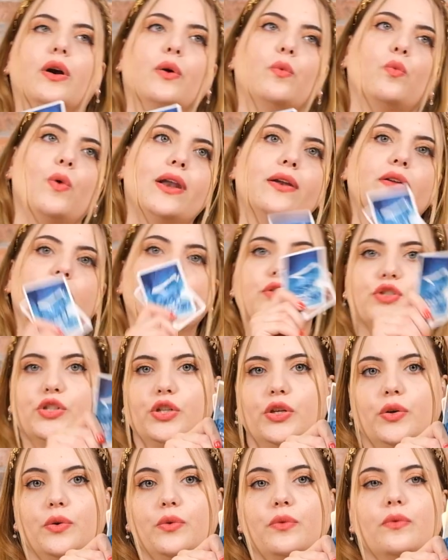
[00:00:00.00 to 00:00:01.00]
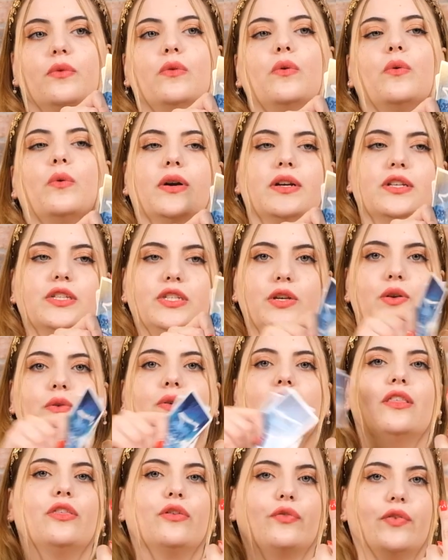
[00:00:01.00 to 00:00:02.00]
a 1 and a 2, or a 2
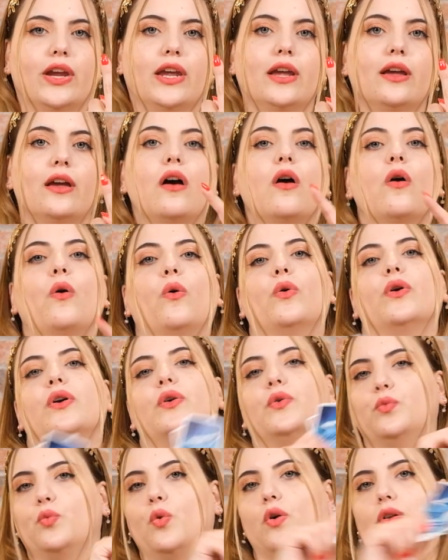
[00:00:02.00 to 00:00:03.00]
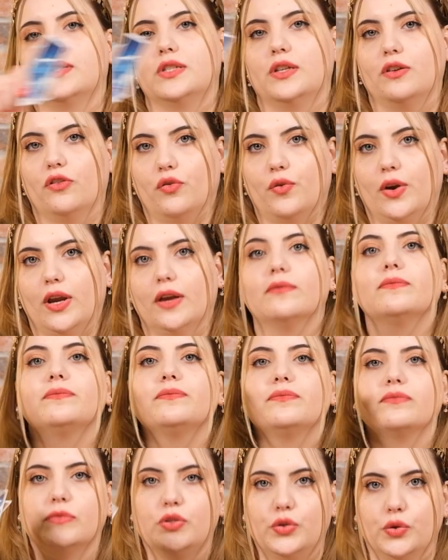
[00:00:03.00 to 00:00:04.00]
and a 3, or 1, 2, 3.
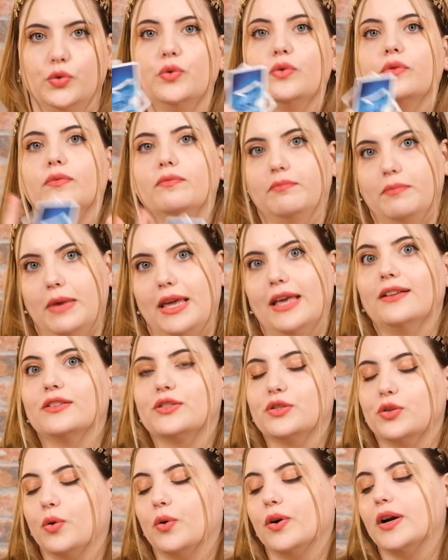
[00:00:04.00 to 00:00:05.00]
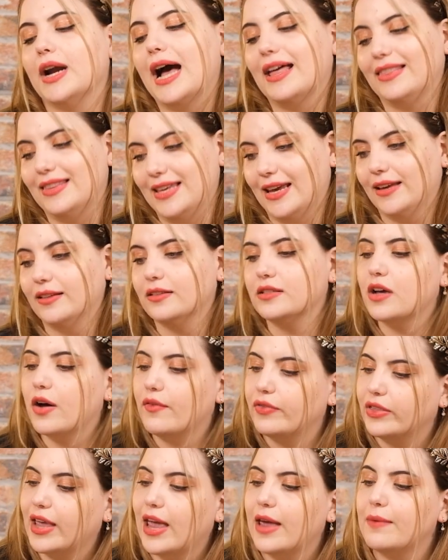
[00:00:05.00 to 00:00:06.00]
To make score at the end
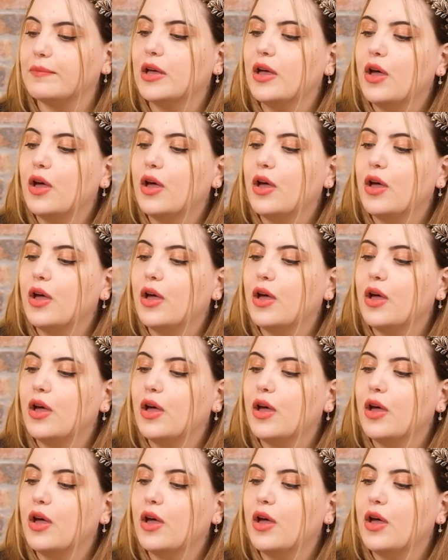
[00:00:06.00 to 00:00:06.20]
of the game